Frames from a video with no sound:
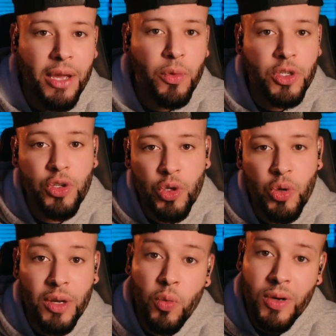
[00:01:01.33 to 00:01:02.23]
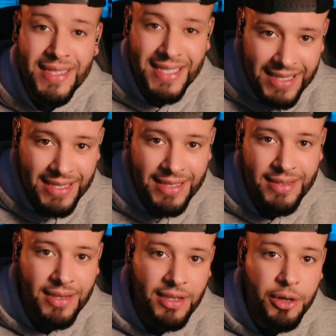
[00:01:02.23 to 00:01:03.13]
what you do in one
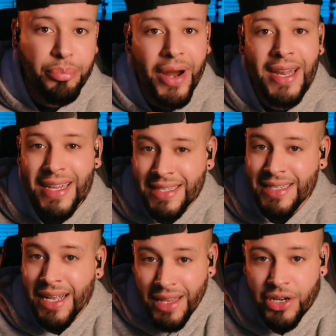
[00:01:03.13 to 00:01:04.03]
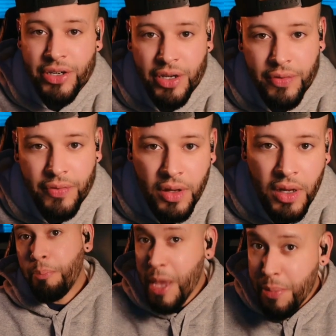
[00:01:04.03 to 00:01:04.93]
sentence, your brand isn't clear enough.
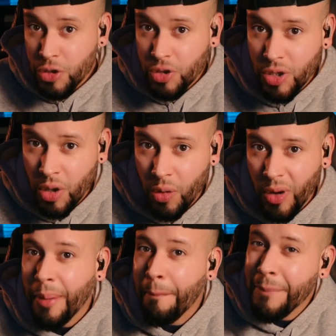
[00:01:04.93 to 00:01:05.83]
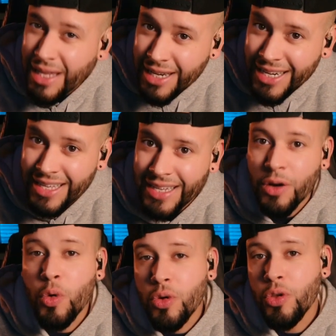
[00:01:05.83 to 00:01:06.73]
People should know immediately
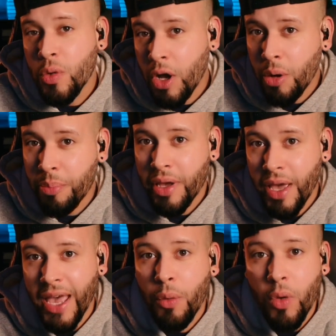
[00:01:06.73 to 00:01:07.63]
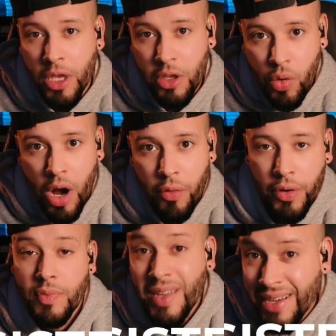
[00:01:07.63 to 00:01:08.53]
who you help and what you
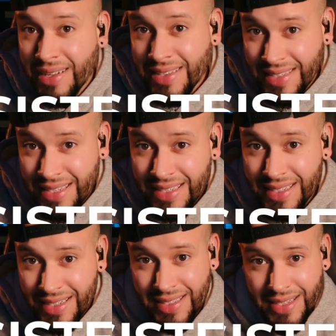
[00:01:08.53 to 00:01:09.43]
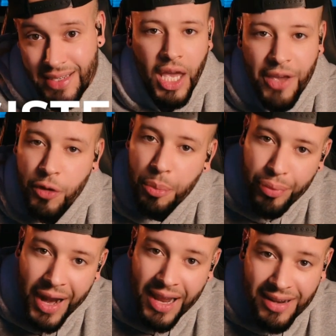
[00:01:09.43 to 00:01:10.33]
offer. Consistency. If your
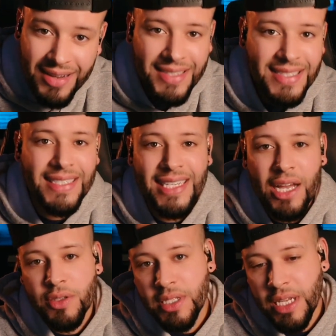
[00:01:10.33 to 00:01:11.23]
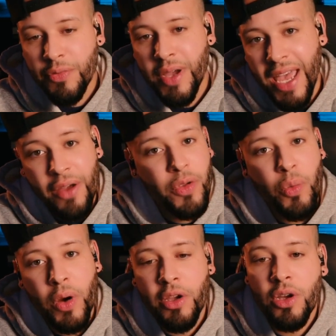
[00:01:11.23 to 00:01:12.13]
brand looks and sounds different
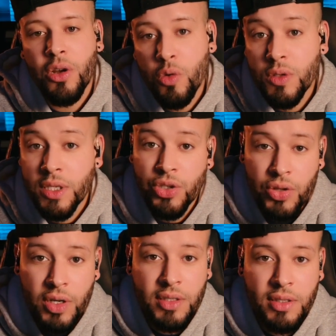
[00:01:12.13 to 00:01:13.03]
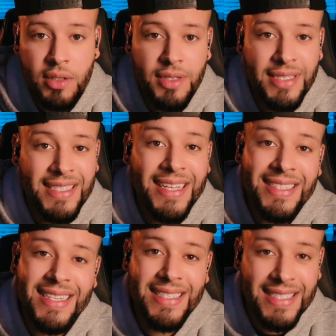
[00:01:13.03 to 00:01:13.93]
everywhere, you're losing trust. Stick
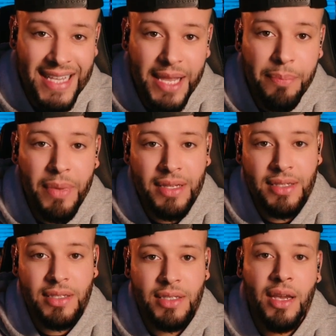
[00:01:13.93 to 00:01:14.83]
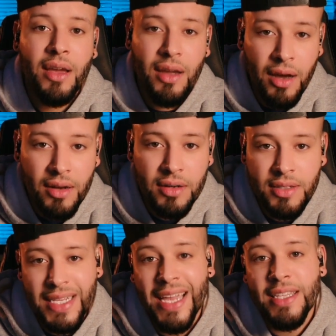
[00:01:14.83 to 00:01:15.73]
to the same message,
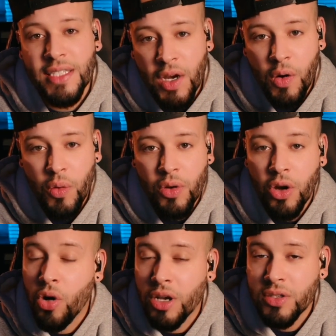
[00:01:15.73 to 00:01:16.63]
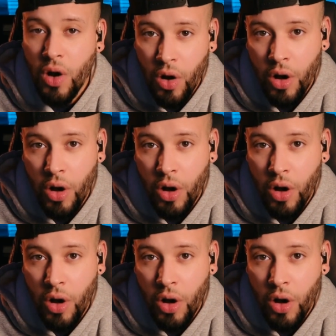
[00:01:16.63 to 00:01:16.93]
colors, and tone across all